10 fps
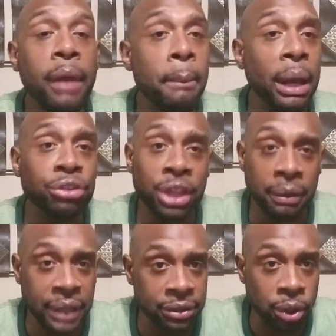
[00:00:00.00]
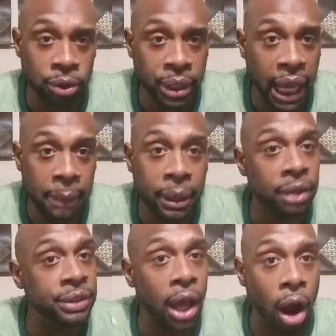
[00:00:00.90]
Make sure that everything goes okay
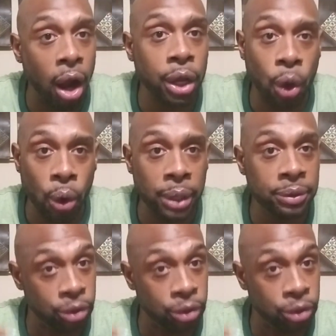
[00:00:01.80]
because they are going,